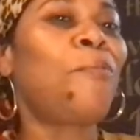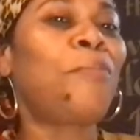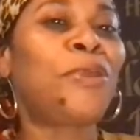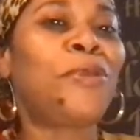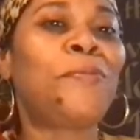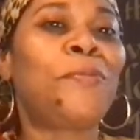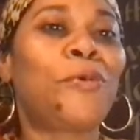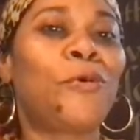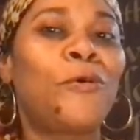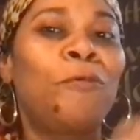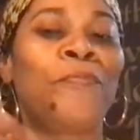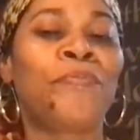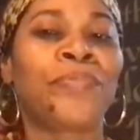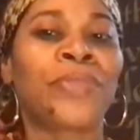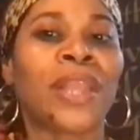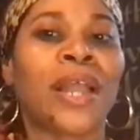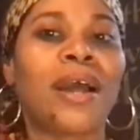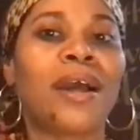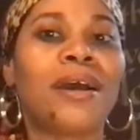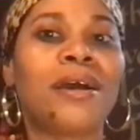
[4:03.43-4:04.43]
people,
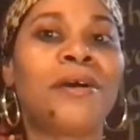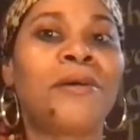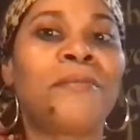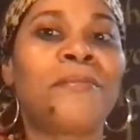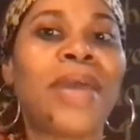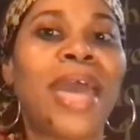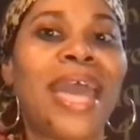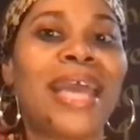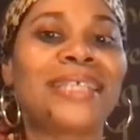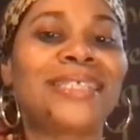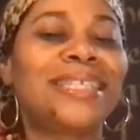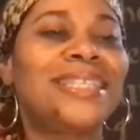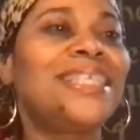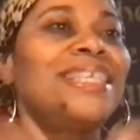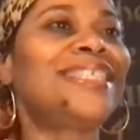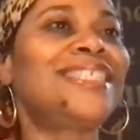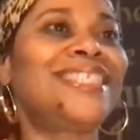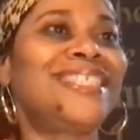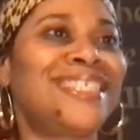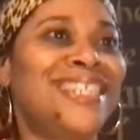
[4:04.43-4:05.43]
as in
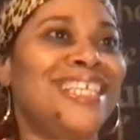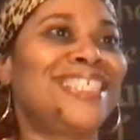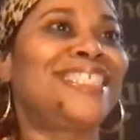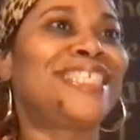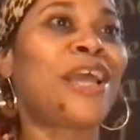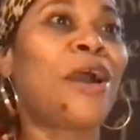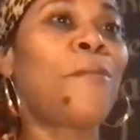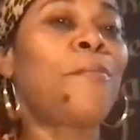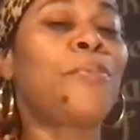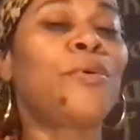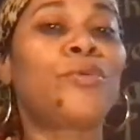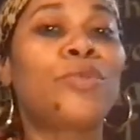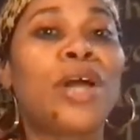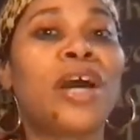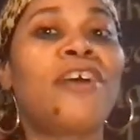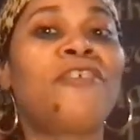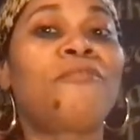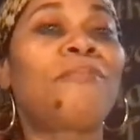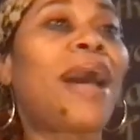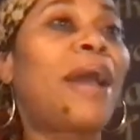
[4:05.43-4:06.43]
this is an example
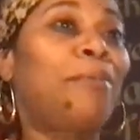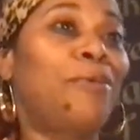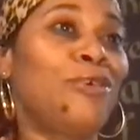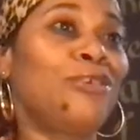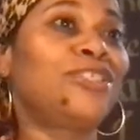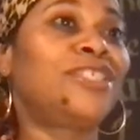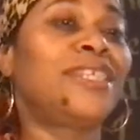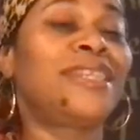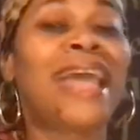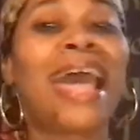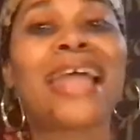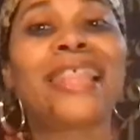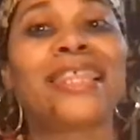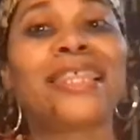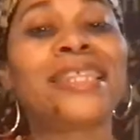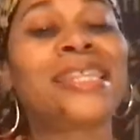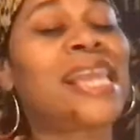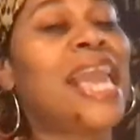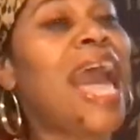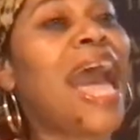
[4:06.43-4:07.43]
of my
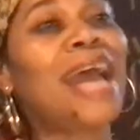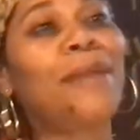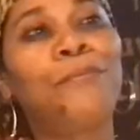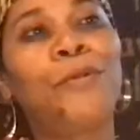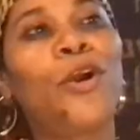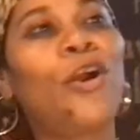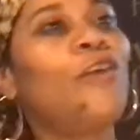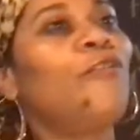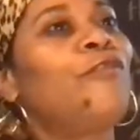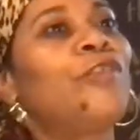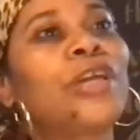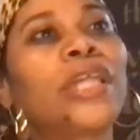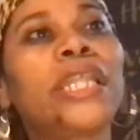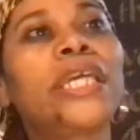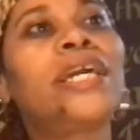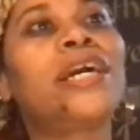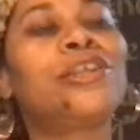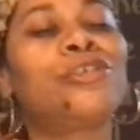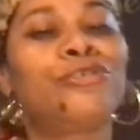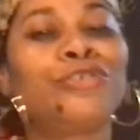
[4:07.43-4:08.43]
personality, I
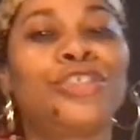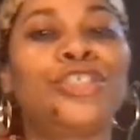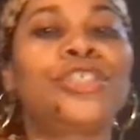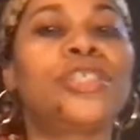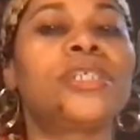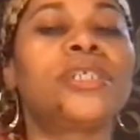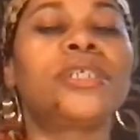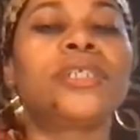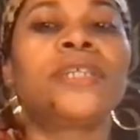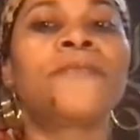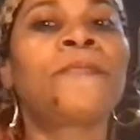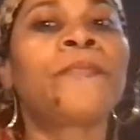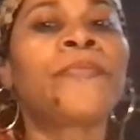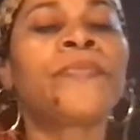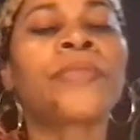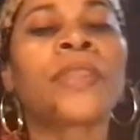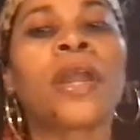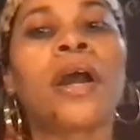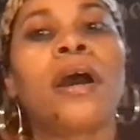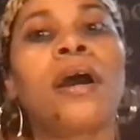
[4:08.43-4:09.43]
perfectly understood
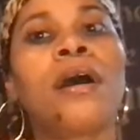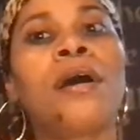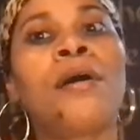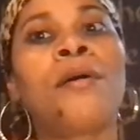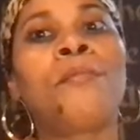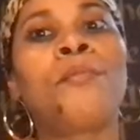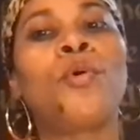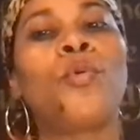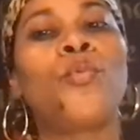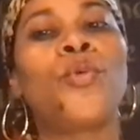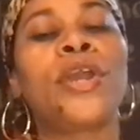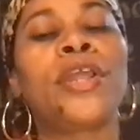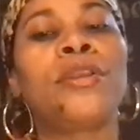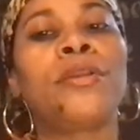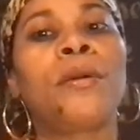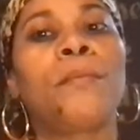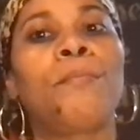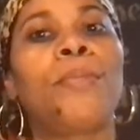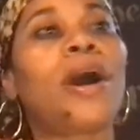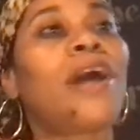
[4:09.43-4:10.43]
when
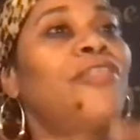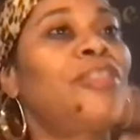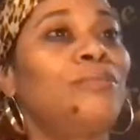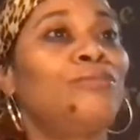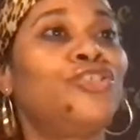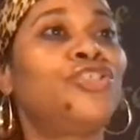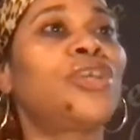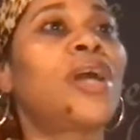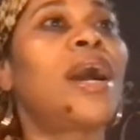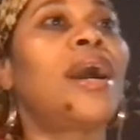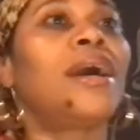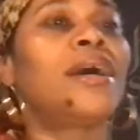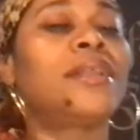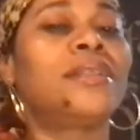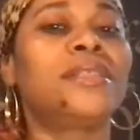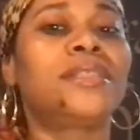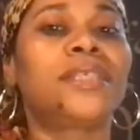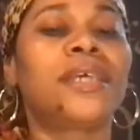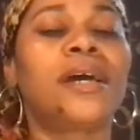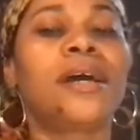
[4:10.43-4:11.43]
Botham
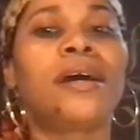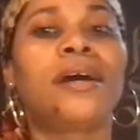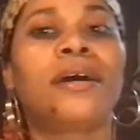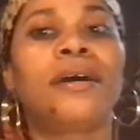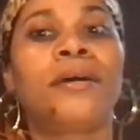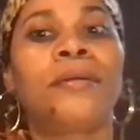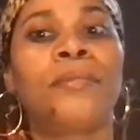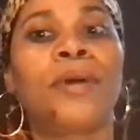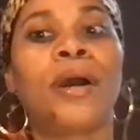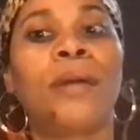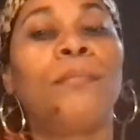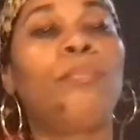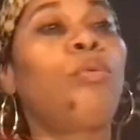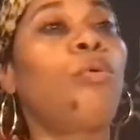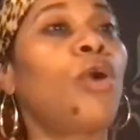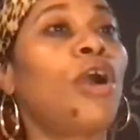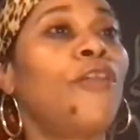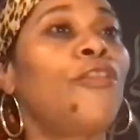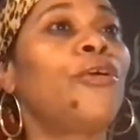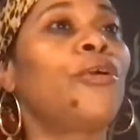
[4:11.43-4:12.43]
John's a
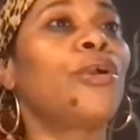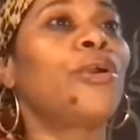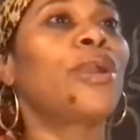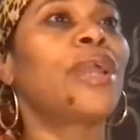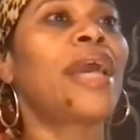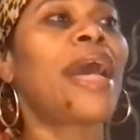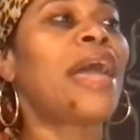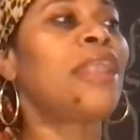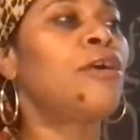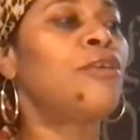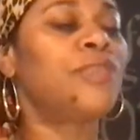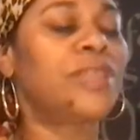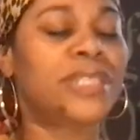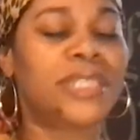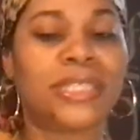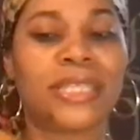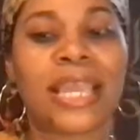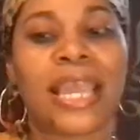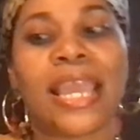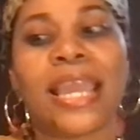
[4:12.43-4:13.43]
brother got on the
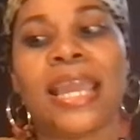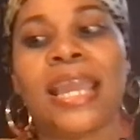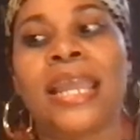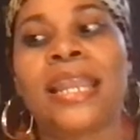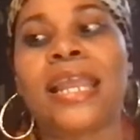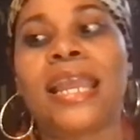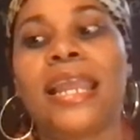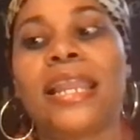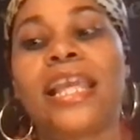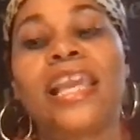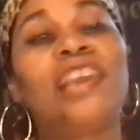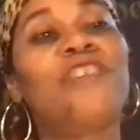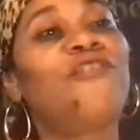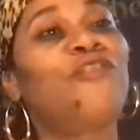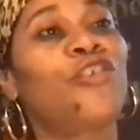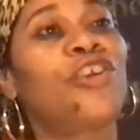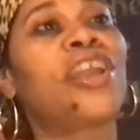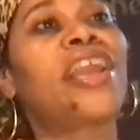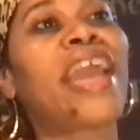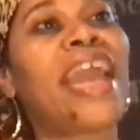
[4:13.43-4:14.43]
stand and he
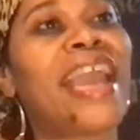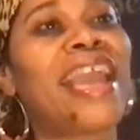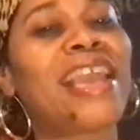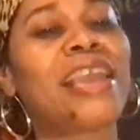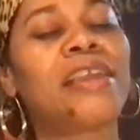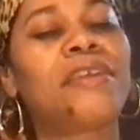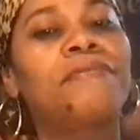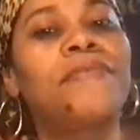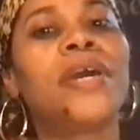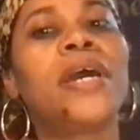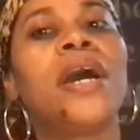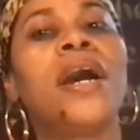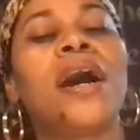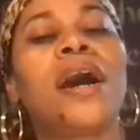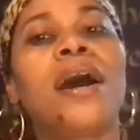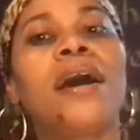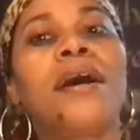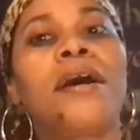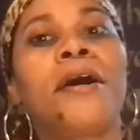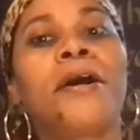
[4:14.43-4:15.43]
forgave
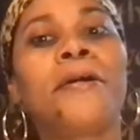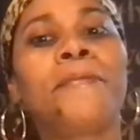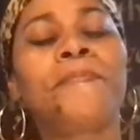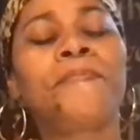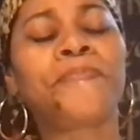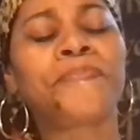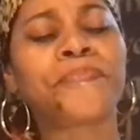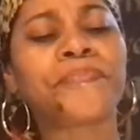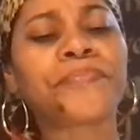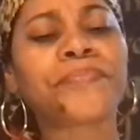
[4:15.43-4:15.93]
the